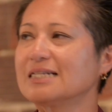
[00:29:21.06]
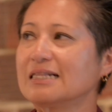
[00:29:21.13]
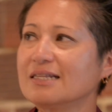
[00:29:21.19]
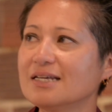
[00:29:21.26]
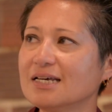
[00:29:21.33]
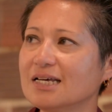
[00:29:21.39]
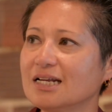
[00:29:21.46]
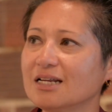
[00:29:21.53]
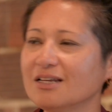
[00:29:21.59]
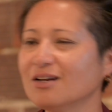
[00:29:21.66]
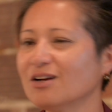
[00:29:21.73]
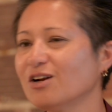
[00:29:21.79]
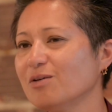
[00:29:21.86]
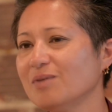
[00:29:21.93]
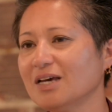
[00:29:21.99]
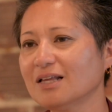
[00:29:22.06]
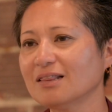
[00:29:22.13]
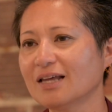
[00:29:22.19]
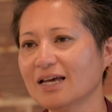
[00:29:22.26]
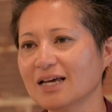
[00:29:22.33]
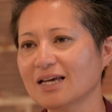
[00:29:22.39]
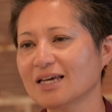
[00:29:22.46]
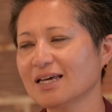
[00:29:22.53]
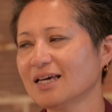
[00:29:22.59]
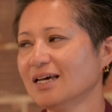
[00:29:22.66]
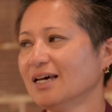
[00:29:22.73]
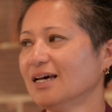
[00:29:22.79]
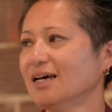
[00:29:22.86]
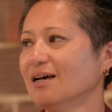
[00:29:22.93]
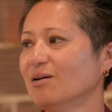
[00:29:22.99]
to Lynn. You know what I mean? Like,
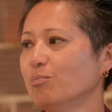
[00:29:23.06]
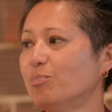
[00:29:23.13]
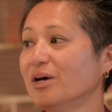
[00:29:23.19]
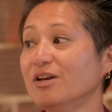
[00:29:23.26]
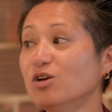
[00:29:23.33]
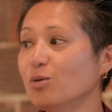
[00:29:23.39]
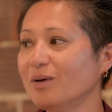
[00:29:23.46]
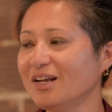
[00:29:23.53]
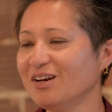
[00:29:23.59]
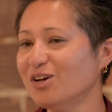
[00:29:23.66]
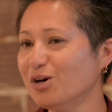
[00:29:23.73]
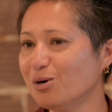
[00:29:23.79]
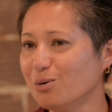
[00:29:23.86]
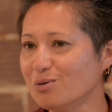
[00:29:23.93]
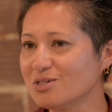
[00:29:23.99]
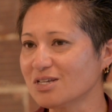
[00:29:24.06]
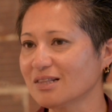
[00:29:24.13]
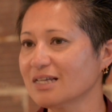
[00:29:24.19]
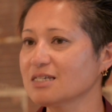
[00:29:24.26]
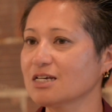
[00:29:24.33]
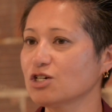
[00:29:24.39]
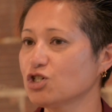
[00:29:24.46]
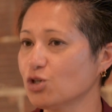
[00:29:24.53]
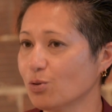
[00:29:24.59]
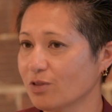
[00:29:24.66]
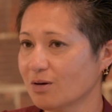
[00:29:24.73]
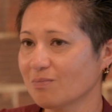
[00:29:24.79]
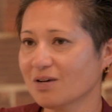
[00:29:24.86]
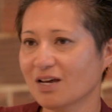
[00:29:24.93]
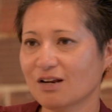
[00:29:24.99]
but nobody knows unless I show
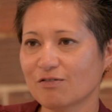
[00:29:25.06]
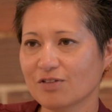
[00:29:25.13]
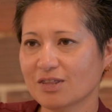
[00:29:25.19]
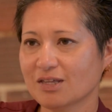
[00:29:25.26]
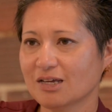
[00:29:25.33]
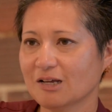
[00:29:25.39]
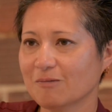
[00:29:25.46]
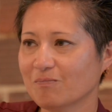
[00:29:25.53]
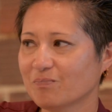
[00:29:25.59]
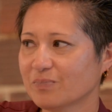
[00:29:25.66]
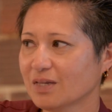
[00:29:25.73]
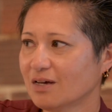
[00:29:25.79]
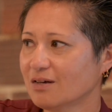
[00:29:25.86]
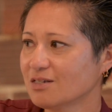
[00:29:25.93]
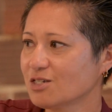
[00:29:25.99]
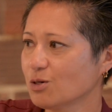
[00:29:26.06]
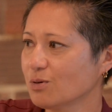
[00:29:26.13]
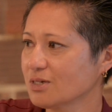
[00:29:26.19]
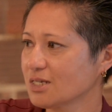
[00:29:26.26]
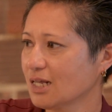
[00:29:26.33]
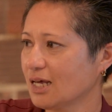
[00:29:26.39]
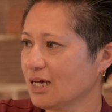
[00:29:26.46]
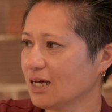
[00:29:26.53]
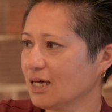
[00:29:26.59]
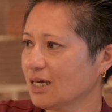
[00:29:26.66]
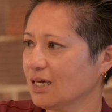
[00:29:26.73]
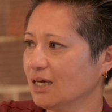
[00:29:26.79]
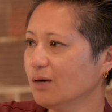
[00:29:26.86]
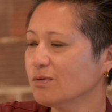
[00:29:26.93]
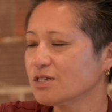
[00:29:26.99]
them, kind of a thing. So it was like,
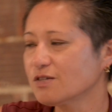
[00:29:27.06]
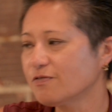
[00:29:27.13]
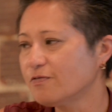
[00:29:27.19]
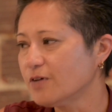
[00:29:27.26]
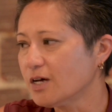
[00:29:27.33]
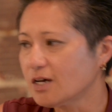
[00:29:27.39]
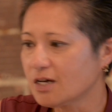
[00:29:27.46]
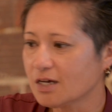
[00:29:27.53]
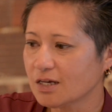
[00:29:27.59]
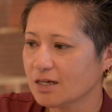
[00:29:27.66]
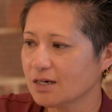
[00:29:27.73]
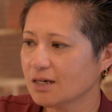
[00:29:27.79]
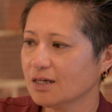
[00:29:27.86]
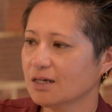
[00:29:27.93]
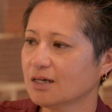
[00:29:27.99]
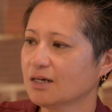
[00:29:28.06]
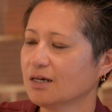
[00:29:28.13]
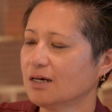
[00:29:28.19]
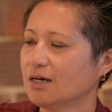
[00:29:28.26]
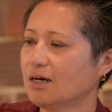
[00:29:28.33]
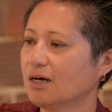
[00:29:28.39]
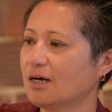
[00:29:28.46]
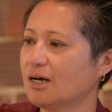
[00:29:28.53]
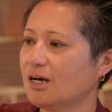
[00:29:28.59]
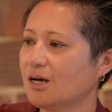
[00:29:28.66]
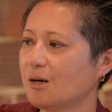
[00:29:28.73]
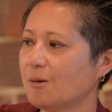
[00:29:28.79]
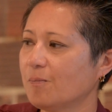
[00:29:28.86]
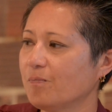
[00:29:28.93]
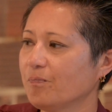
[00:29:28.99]
it was fun,
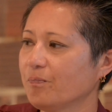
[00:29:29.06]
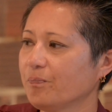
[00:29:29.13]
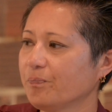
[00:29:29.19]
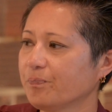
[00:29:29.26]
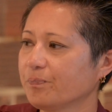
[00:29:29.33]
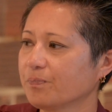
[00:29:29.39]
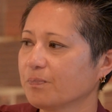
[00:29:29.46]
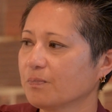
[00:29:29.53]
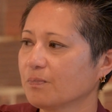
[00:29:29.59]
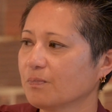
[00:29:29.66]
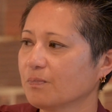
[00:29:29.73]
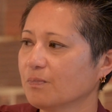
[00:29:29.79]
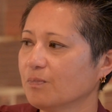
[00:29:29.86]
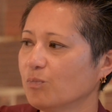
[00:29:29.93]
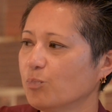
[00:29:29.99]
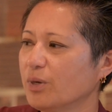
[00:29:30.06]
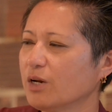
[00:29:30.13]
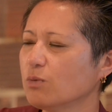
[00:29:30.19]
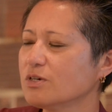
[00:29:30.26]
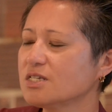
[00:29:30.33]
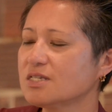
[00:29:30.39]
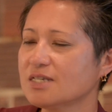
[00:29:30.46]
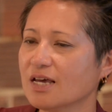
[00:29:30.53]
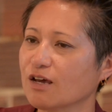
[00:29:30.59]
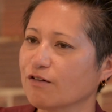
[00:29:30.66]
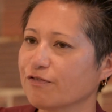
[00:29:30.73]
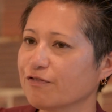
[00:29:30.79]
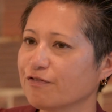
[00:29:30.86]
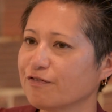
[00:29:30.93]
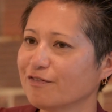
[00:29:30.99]
but it was
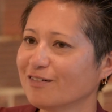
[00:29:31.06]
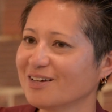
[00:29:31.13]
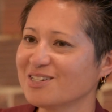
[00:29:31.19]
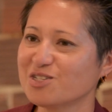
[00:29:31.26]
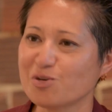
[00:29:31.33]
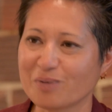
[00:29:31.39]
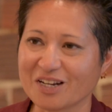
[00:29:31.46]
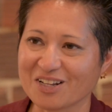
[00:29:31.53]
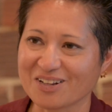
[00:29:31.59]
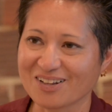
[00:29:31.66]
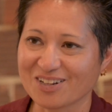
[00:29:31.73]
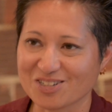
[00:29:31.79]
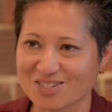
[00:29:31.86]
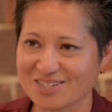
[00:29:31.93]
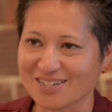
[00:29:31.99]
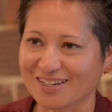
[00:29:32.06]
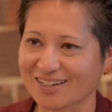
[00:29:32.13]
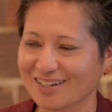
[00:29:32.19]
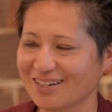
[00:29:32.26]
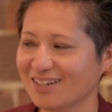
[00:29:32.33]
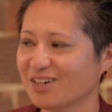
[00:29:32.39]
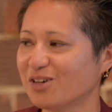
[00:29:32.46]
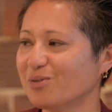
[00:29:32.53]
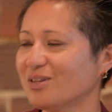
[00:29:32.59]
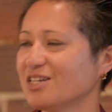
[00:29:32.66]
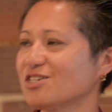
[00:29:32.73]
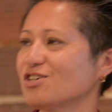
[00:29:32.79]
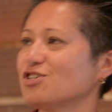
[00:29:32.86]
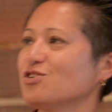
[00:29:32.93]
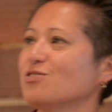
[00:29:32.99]
safe because nobody could see it, you know, unless
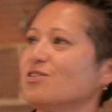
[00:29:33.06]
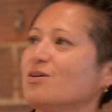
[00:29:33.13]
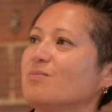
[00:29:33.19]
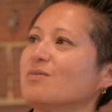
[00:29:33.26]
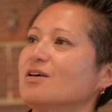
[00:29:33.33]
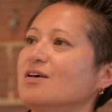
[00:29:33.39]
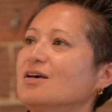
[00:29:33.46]
I showed them.